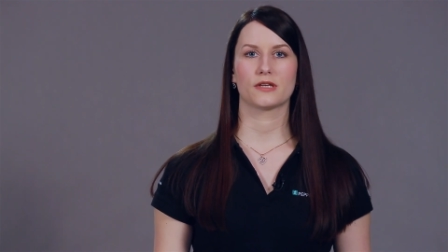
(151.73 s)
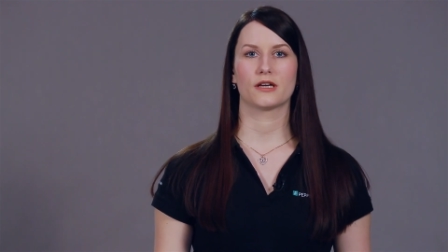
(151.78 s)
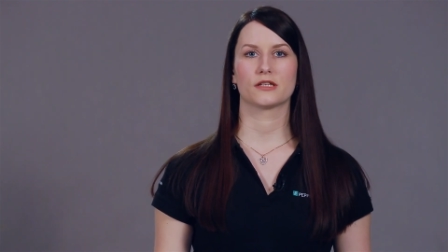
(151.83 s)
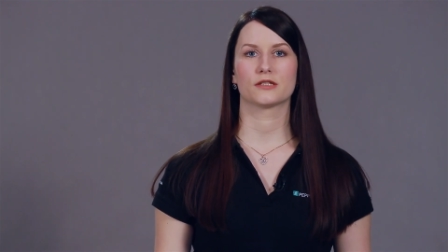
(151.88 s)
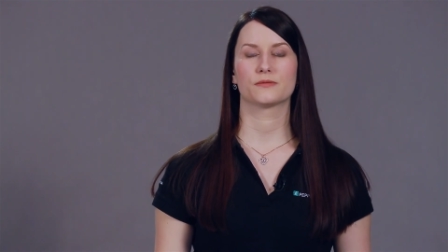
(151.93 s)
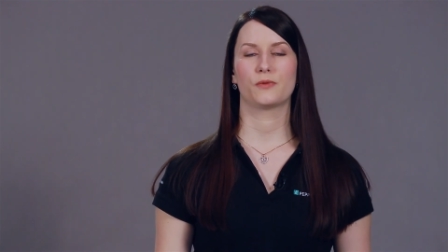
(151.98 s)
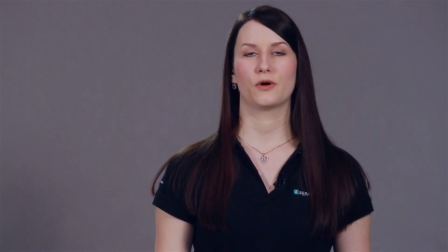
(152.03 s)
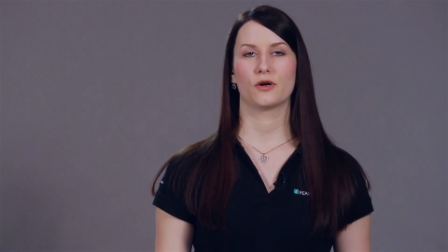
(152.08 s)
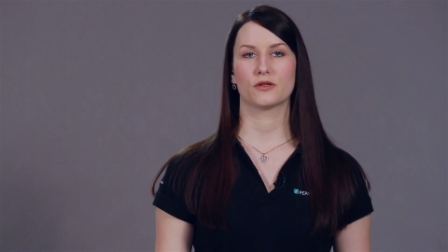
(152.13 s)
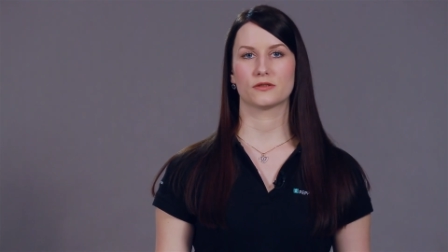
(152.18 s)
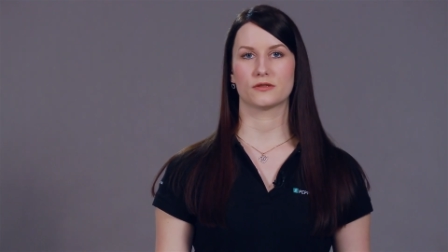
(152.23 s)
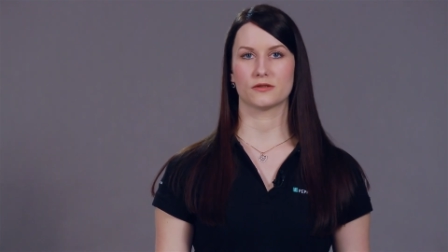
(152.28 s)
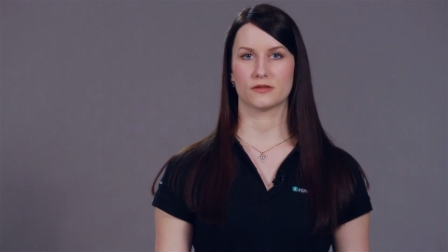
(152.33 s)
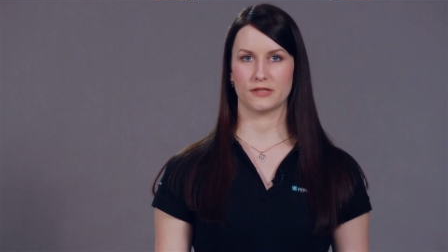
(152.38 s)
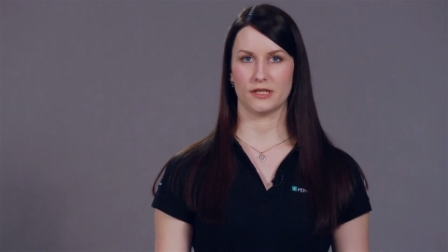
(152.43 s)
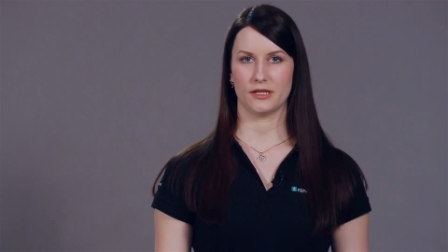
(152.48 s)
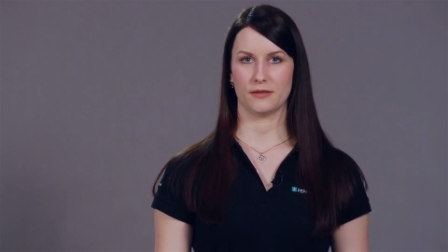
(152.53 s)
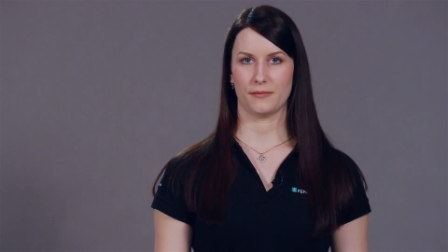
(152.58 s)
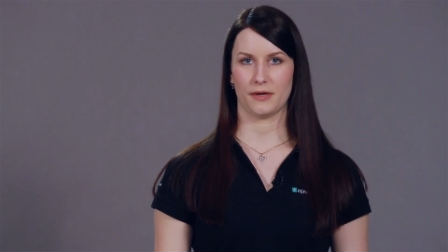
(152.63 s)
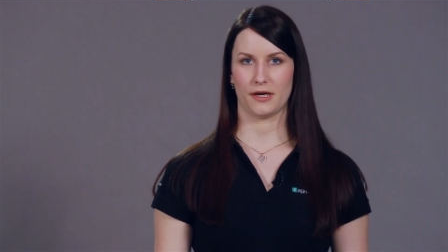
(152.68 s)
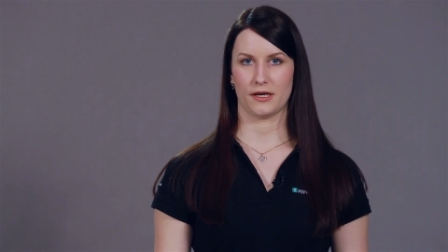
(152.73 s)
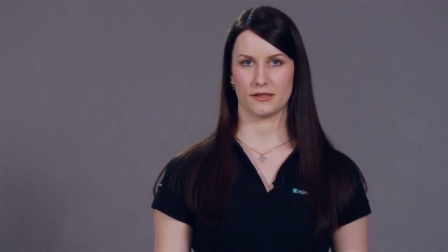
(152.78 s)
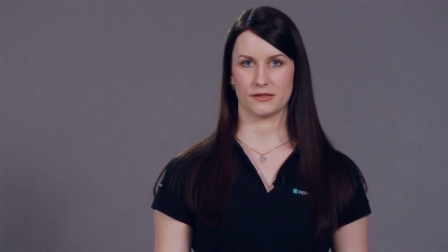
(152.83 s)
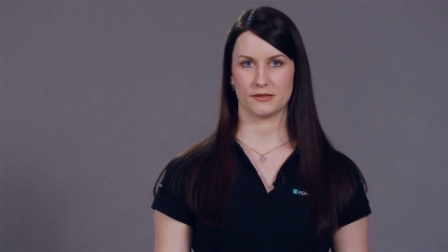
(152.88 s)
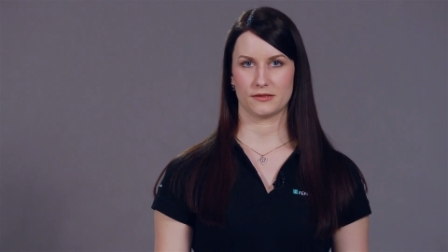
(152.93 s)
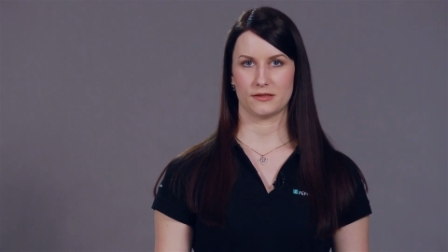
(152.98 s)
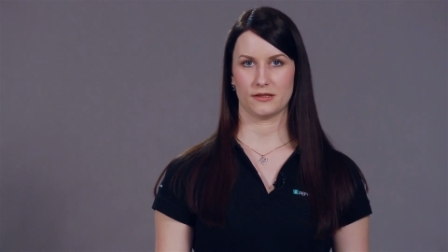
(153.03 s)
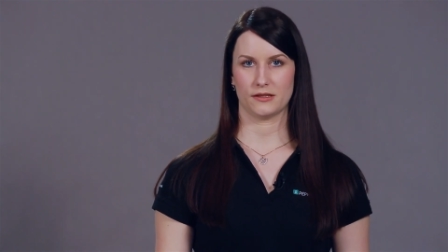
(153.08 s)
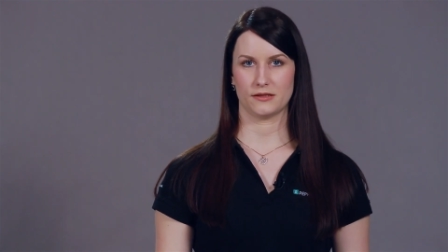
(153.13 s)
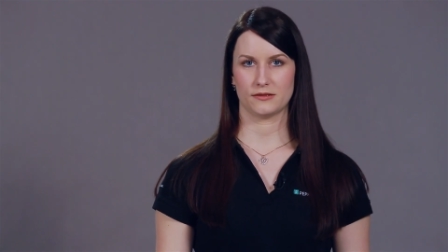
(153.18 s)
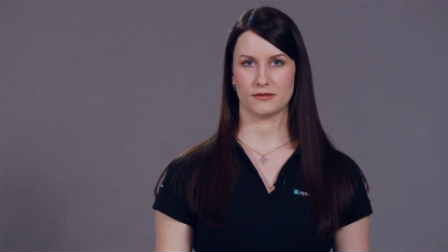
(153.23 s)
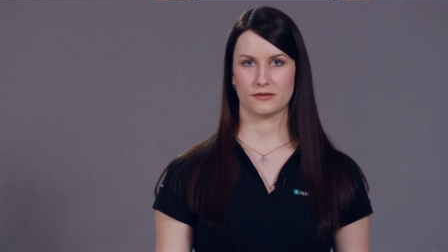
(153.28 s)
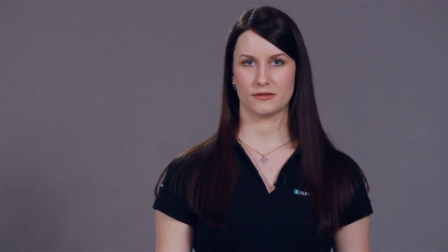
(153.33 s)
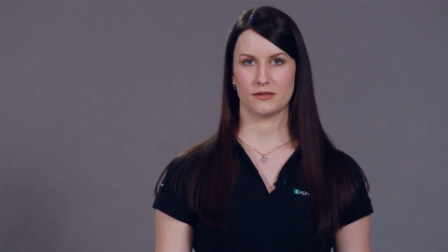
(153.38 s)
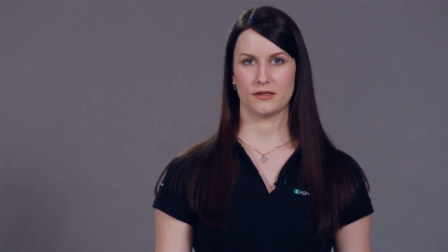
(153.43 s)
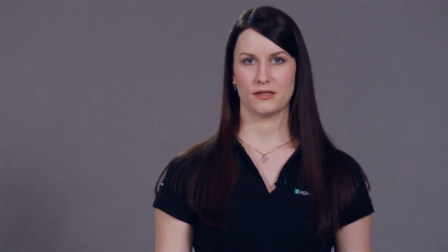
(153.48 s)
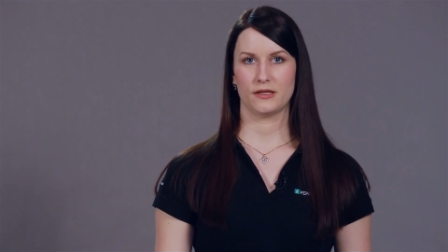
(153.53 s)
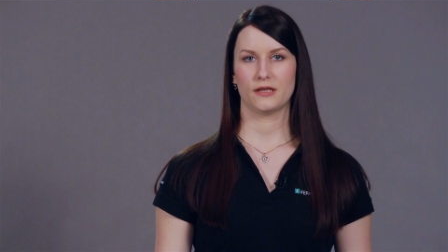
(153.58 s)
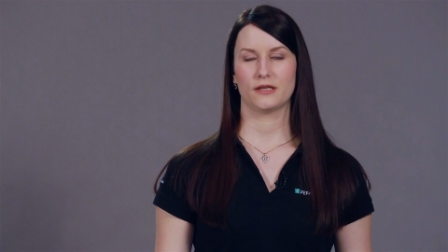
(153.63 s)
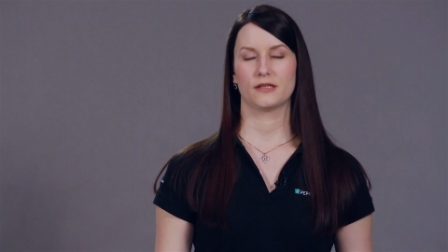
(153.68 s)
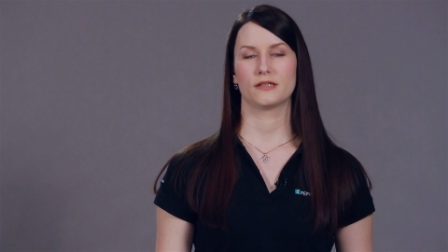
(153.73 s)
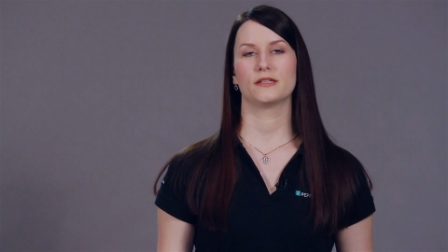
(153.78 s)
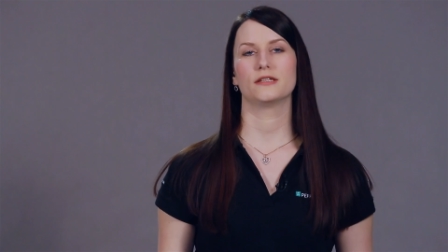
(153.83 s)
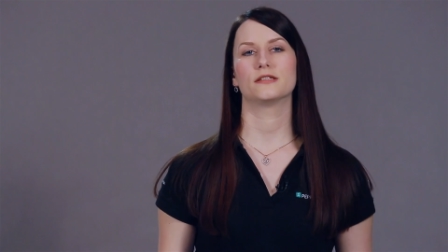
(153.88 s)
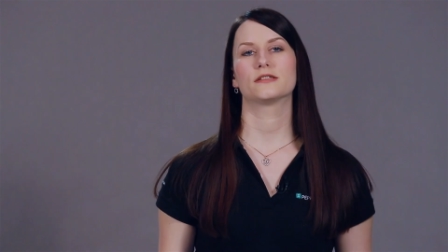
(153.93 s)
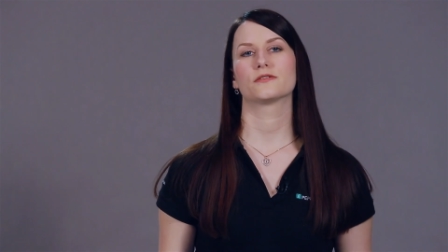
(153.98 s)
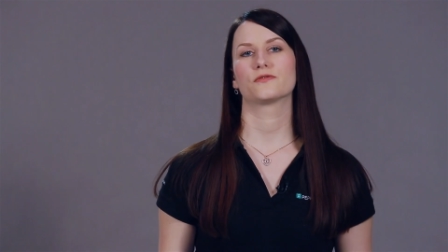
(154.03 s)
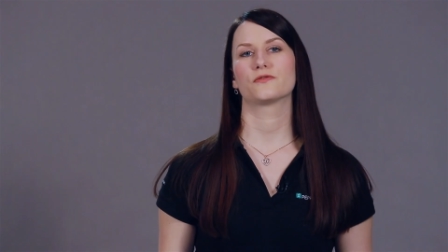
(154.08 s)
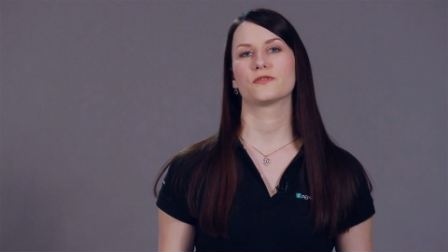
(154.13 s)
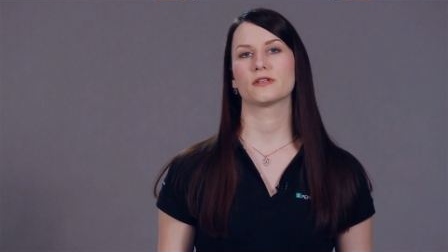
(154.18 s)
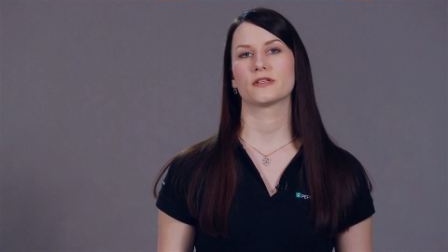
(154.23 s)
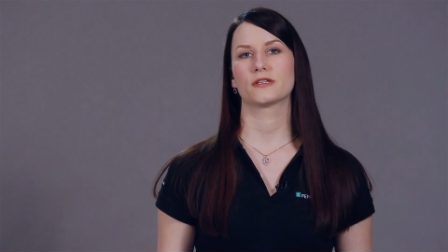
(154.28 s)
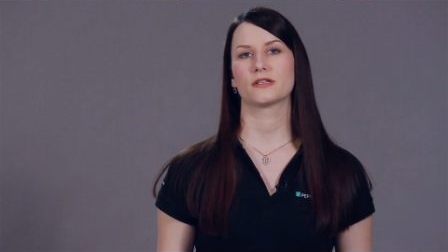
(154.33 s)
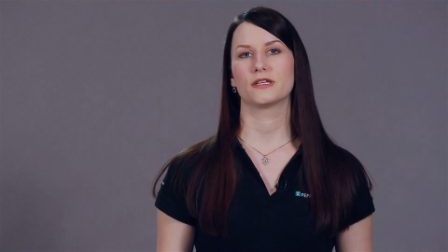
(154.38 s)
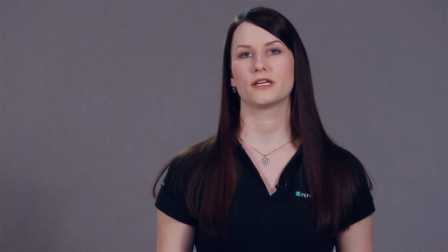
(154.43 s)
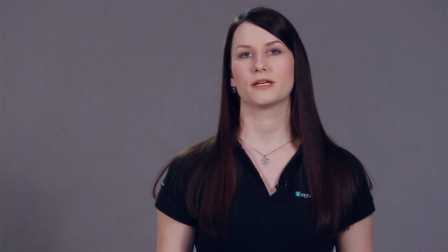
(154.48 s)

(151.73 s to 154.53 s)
is used in automatic guided vehicles only.